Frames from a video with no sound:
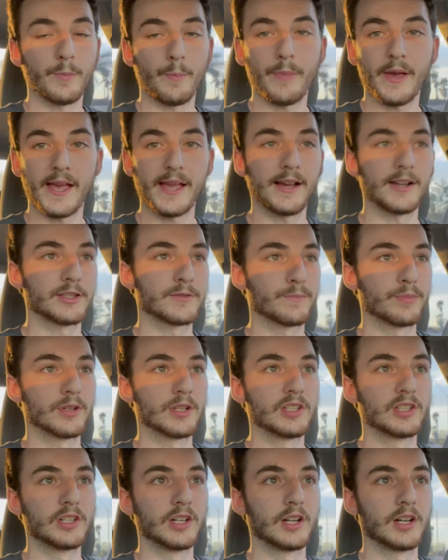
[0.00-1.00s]
Payout's
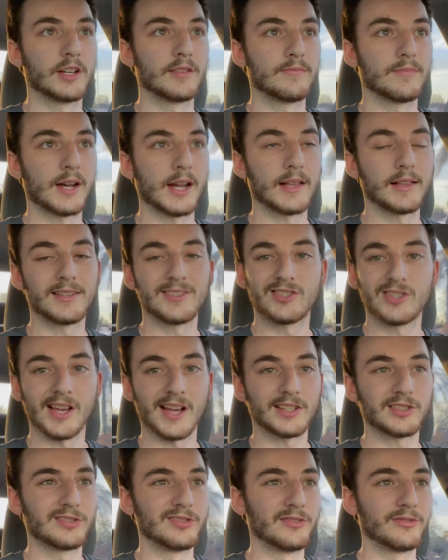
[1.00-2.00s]
pretty good, mileage
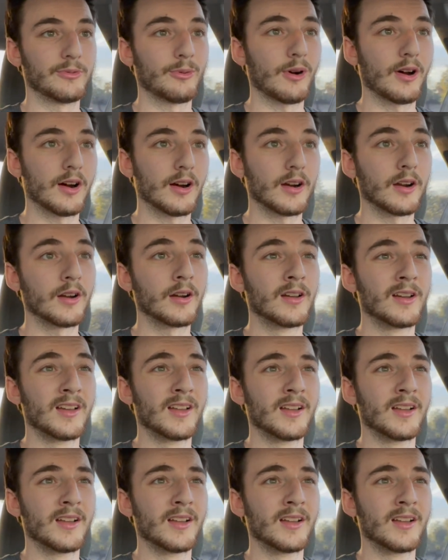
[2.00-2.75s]
not too far